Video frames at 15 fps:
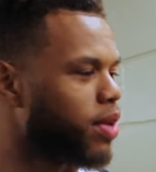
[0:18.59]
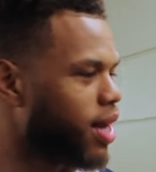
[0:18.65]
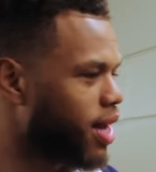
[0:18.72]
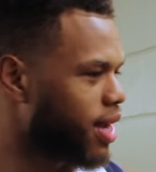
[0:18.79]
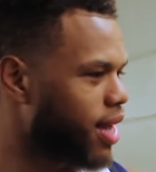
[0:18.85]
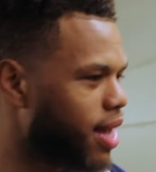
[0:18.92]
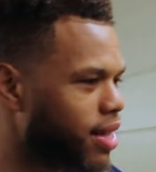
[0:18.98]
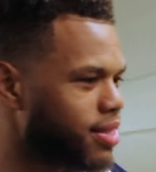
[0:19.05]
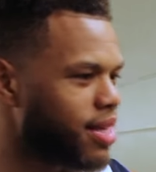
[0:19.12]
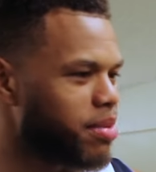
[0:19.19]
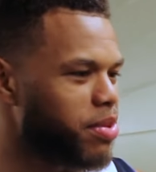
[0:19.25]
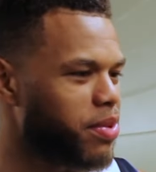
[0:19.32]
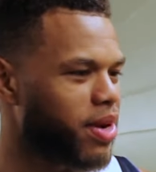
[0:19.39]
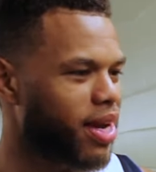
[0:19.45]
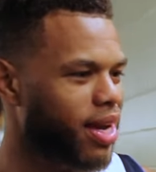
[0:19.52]
What I got?
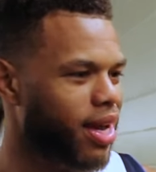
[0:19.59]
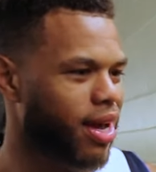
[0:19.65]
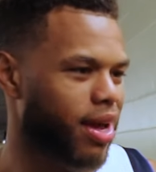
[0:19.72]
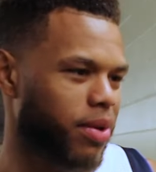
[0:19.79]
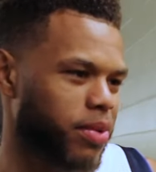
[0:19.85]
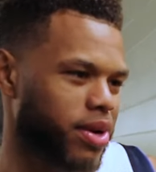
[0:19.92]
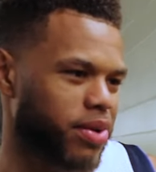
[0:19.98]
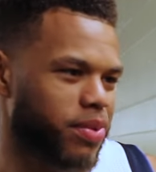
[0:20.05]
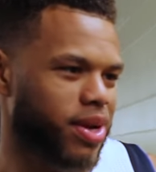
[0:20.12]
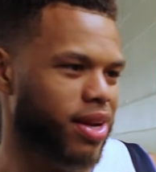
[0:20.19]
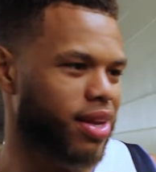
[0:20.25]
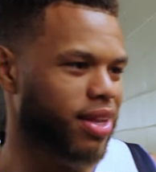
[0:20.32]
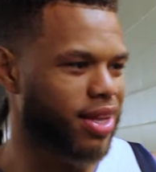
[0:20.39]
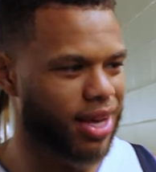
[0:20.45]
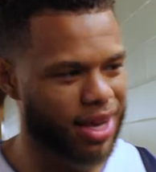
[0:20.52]
Tell me what I got. What what
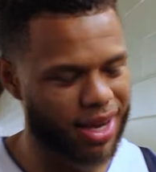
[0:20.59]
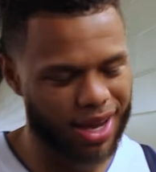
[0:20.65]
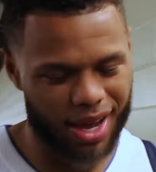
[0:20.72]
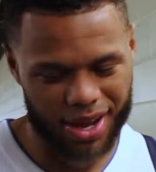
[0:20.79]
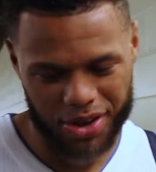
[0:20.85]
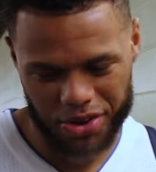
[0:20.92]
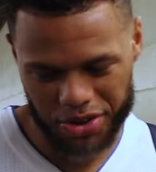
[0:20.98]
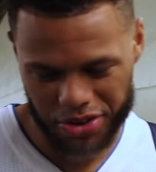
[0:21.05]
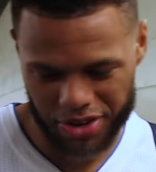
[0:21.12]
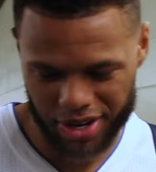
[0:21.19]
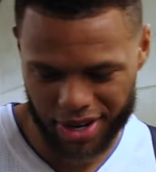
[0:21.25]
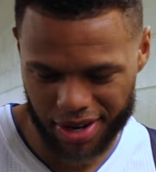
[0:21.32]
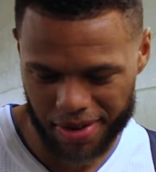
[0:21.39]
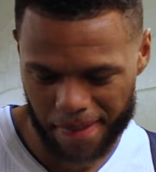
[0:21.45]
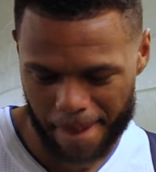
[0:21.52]
it look like I got going
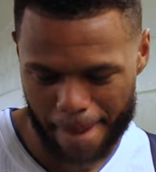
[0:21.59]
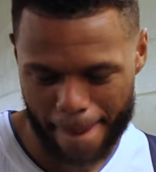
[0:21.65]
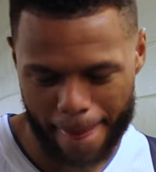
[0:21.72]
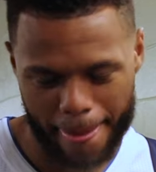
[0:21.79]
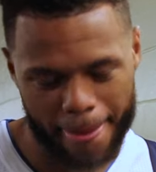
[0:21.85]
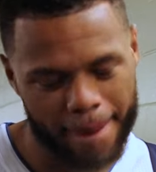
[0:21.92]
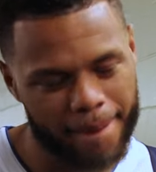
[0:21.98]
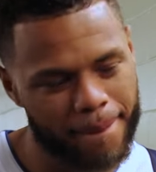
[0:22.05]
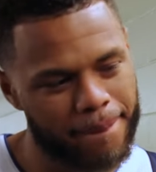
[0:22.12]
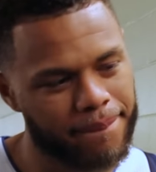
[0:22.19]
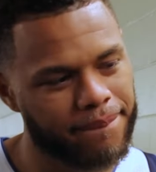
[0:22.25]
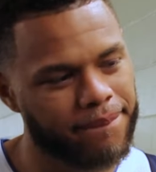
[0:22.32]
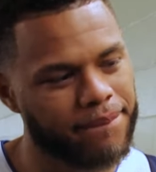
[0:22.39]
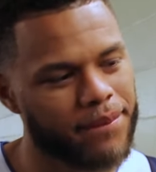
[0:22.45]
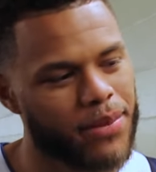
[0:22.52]
on here? I don't know.
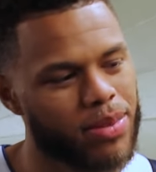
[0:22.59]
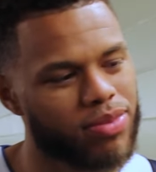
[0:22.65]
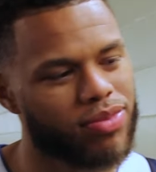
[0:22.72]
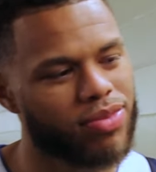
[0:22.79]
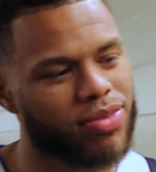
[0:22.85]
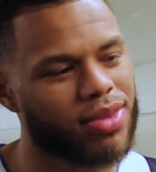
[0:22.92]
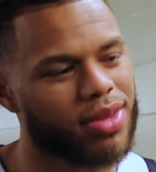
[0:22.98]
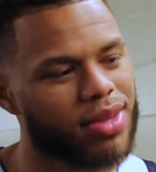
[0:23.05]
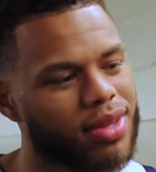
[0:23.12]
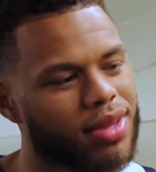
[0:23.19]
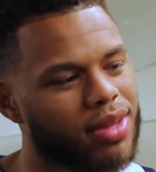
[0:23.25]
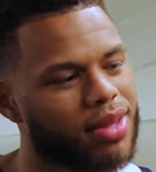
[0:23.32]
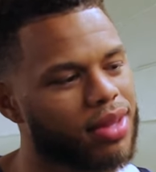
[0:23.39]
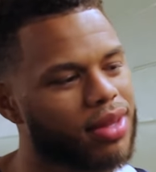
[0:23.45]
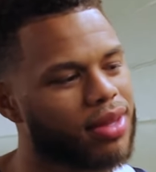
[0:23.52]
Like
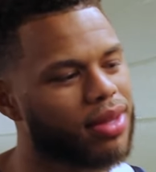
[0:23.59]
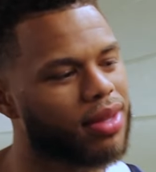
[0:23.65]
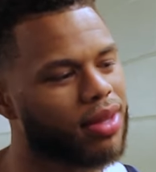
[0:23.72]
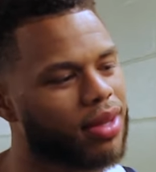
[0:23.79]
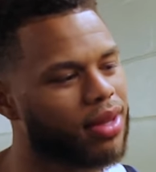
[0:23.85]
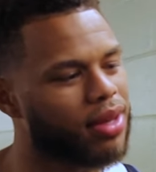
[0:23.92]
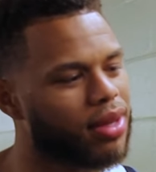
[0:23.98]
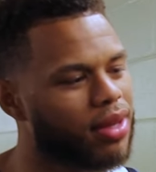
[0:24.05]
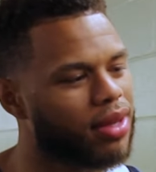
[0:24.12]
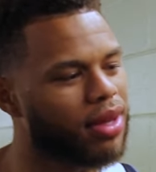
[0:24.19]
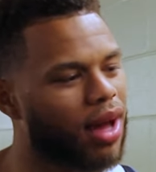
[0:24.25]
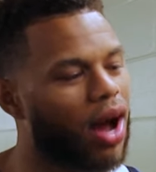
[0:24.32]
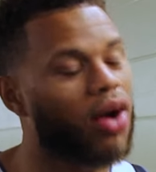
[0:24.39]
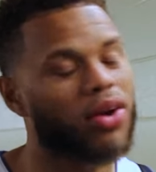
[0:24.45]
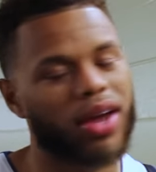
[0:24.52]
I don't, I don't know what's
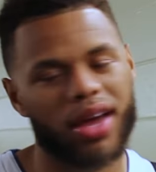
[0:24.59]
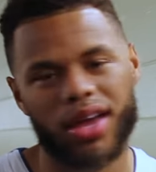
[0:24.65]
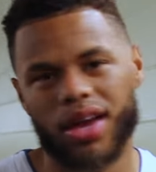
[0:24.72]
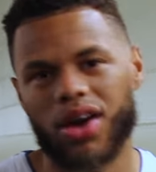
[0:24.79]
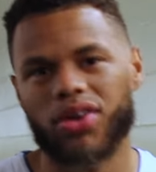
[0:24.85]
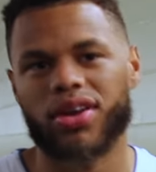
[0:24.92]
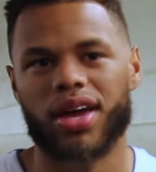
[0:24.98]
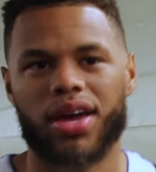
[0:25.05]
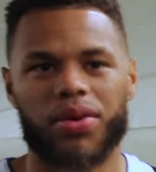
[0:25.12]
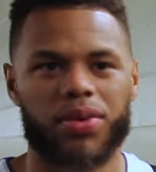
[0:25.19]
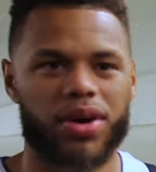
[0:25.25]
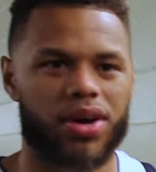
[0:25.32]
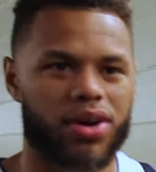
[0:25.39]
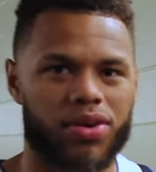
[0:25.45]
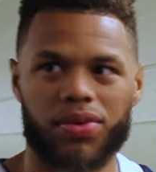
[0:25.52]
called. Okay, okay.
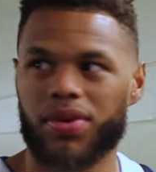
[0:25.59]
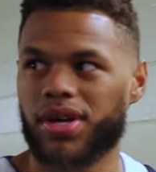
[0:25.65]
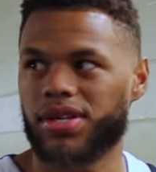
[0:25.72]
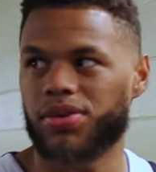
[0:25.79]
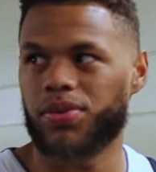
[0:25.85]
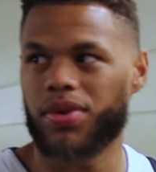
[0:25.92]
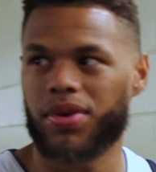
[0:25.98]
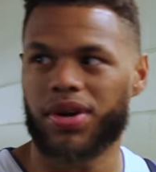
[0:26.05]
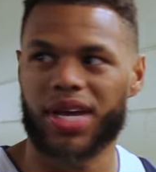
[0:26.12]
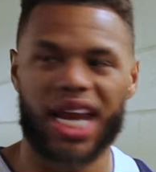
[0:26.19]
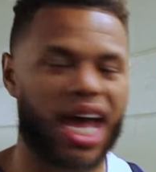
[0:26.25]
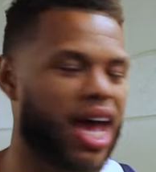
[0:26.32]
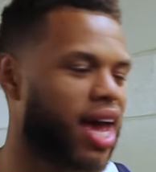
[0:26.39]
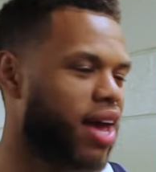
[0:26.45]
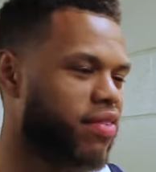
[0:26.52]
Well, what what
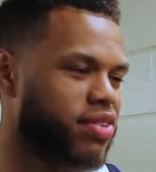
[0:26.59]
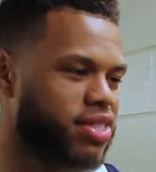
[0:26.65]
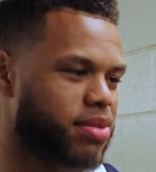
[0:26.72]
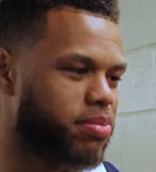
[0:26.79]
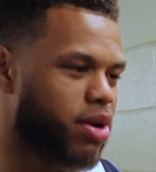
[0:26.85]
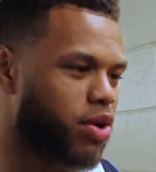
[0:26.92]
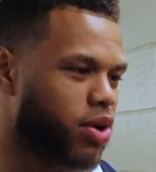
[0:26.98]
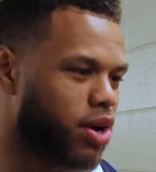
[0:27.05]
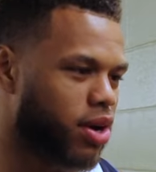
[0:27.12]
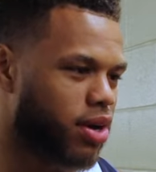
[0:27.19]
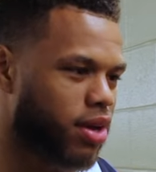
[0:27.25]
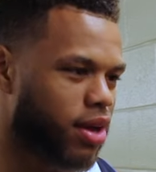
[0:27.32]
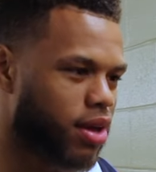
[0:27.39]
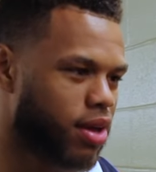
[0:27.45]
I have is a mohawk.